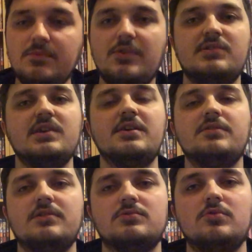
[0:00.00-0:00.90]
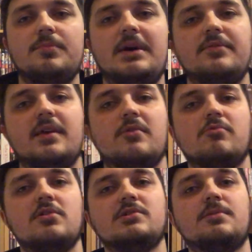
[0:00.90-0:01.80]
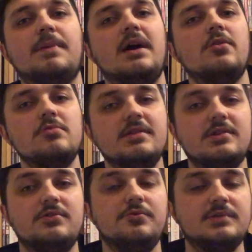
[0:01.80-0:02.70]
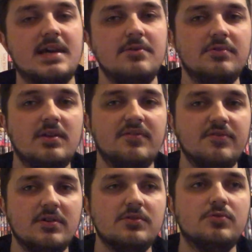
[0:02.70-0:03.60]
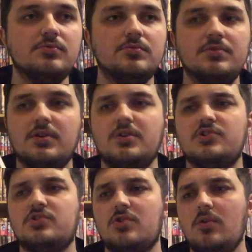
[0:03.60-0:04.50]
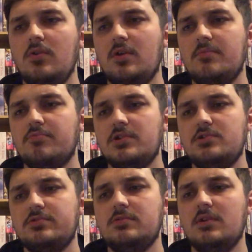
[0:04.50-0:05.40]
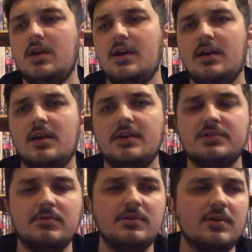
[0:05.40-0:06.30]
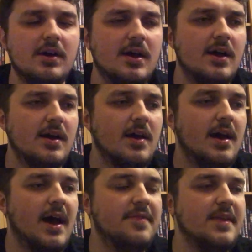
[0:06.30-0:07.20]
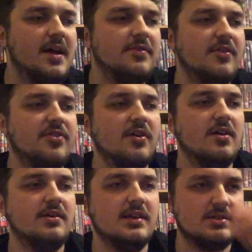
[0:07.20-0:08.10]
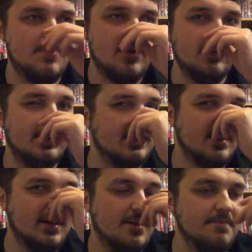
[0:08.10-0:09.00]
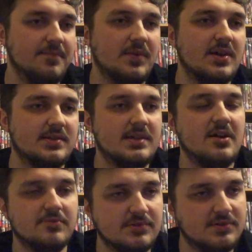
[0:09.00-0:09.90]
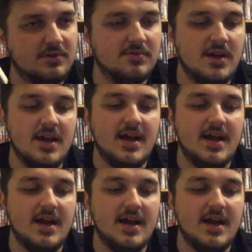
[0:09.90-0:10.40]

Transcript: The second is all about their rise to power in this new town that they find called Sol, I'm pretty sure, S-O-L. And then the third is about the an attack on Sol.